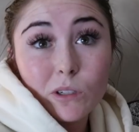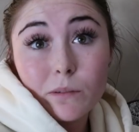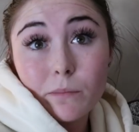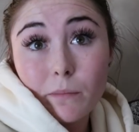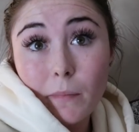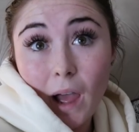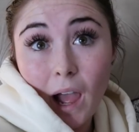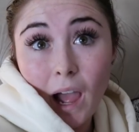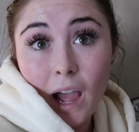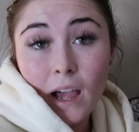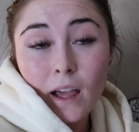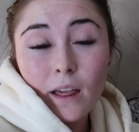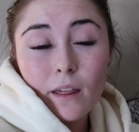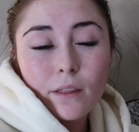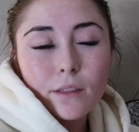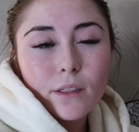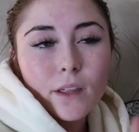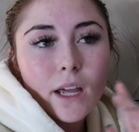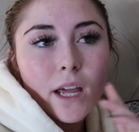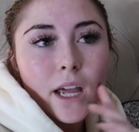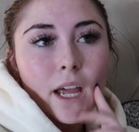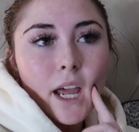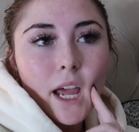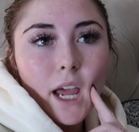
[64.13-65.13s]
was math.
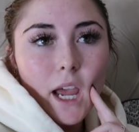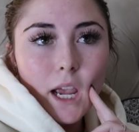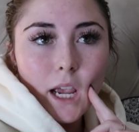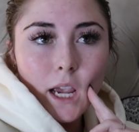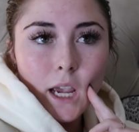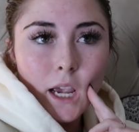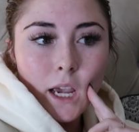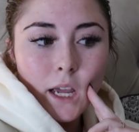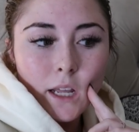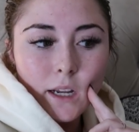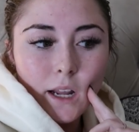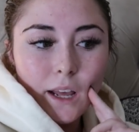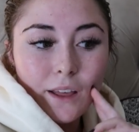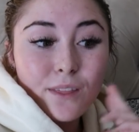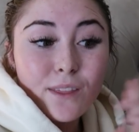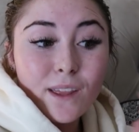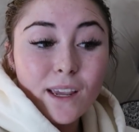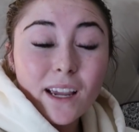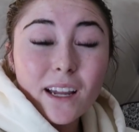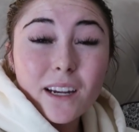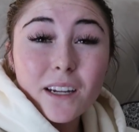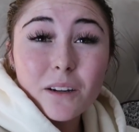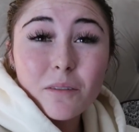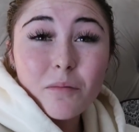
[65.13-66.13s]
And I
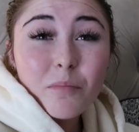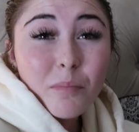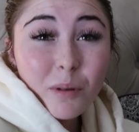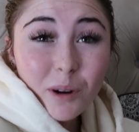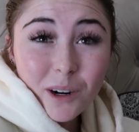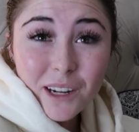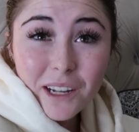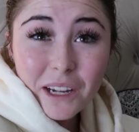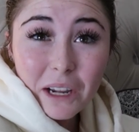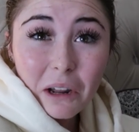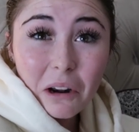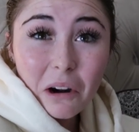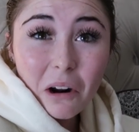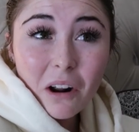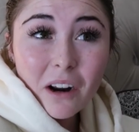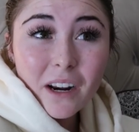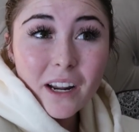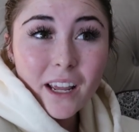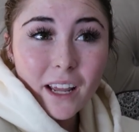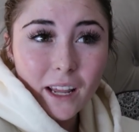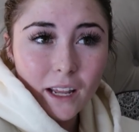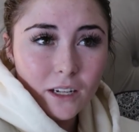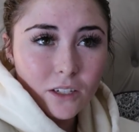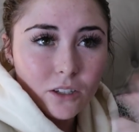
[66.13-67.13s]
think I did pretty good on
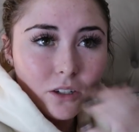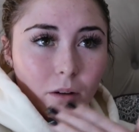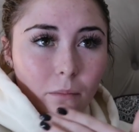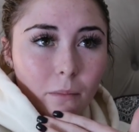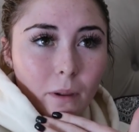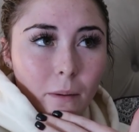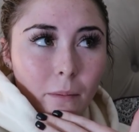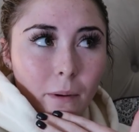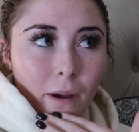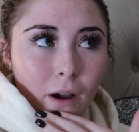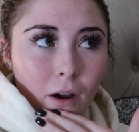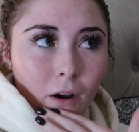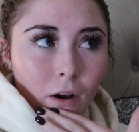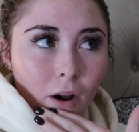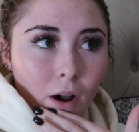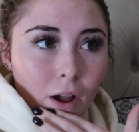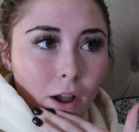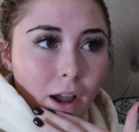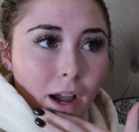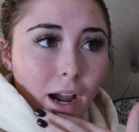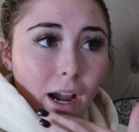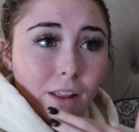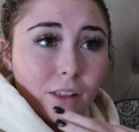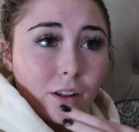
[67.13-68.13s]
it. It took me about,
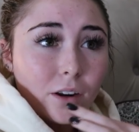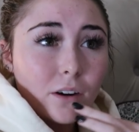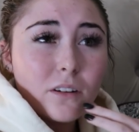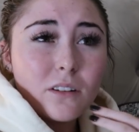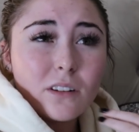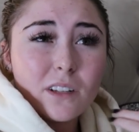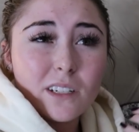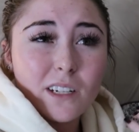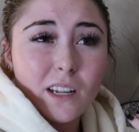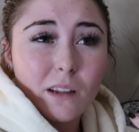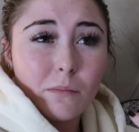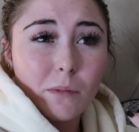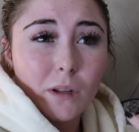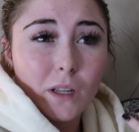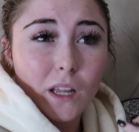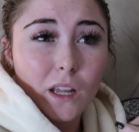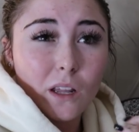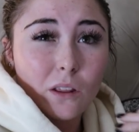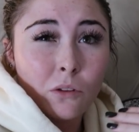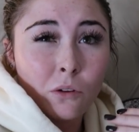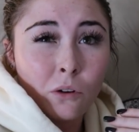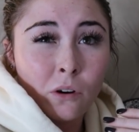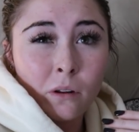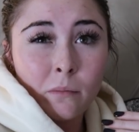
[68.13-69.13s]
I thought it'd only take me
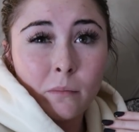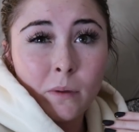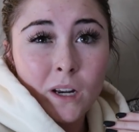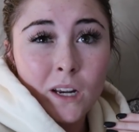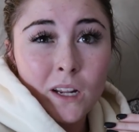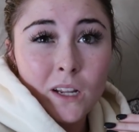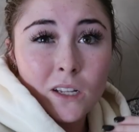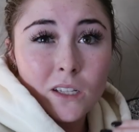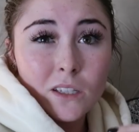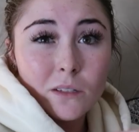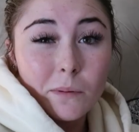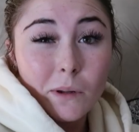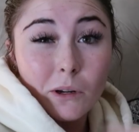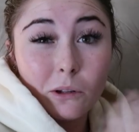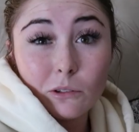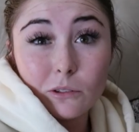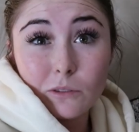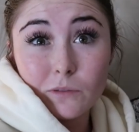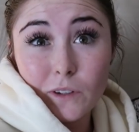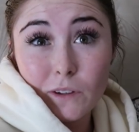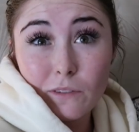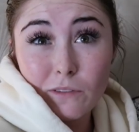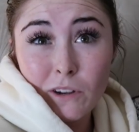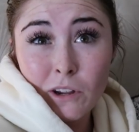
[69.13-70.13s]
like 30 minutes, but it
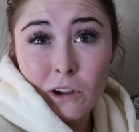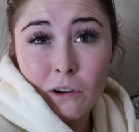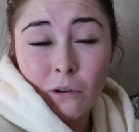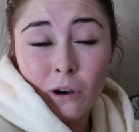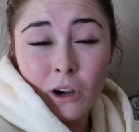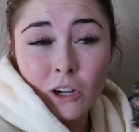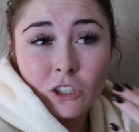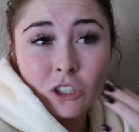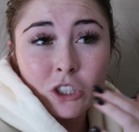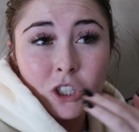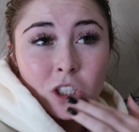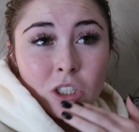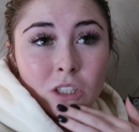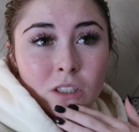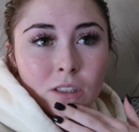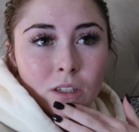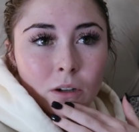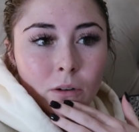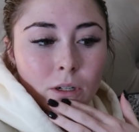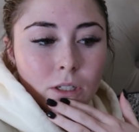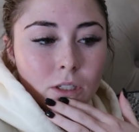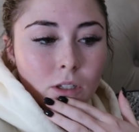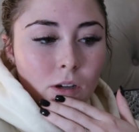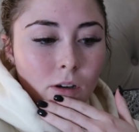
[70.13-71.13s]
was 50 questions.
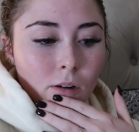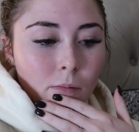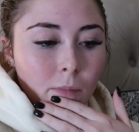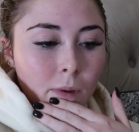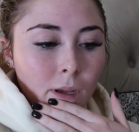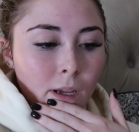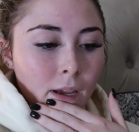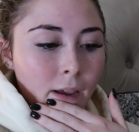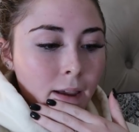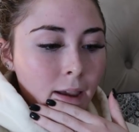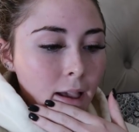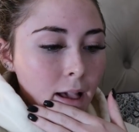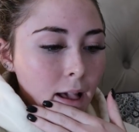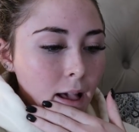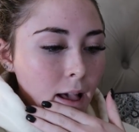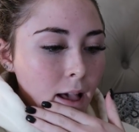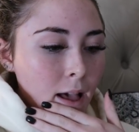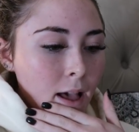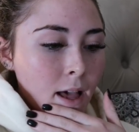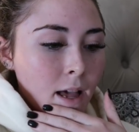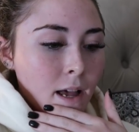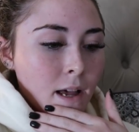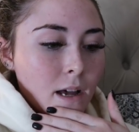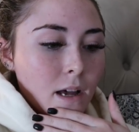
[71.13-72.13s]
So it took me
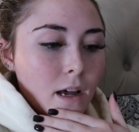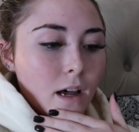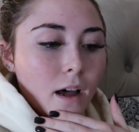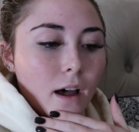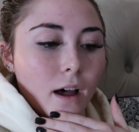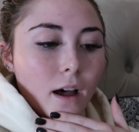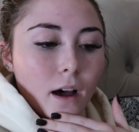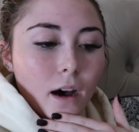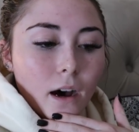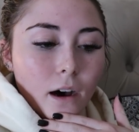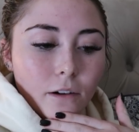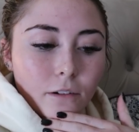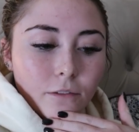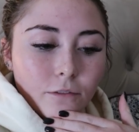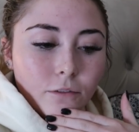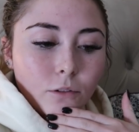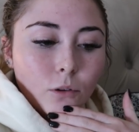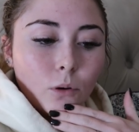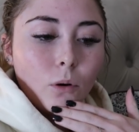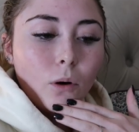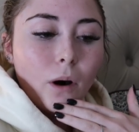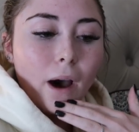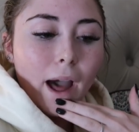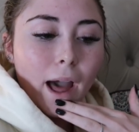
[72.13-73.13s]
a
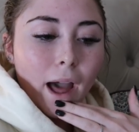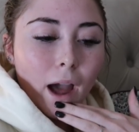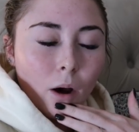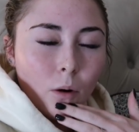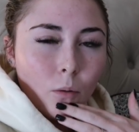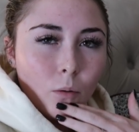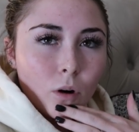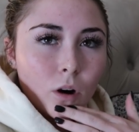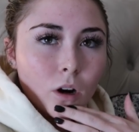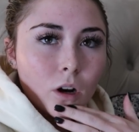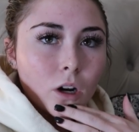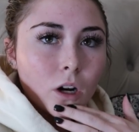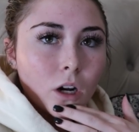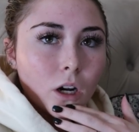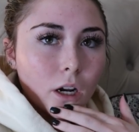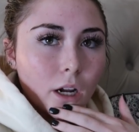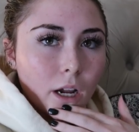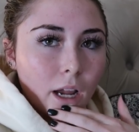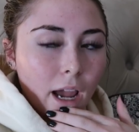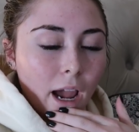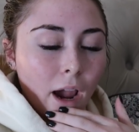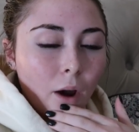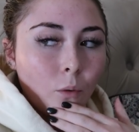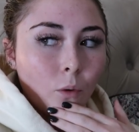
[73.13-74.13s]
full hour
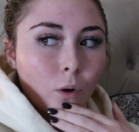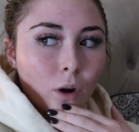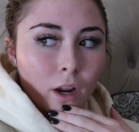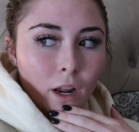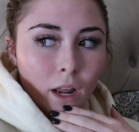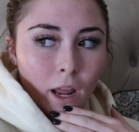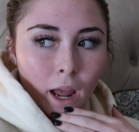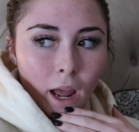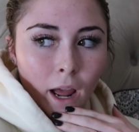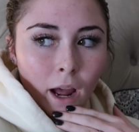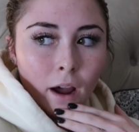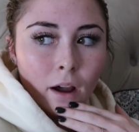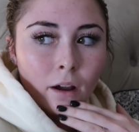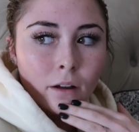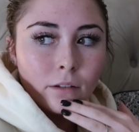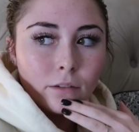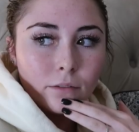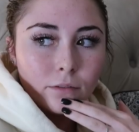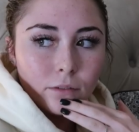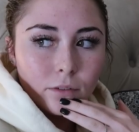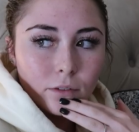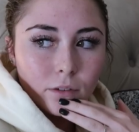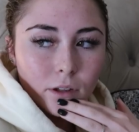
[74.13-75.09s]
and a half.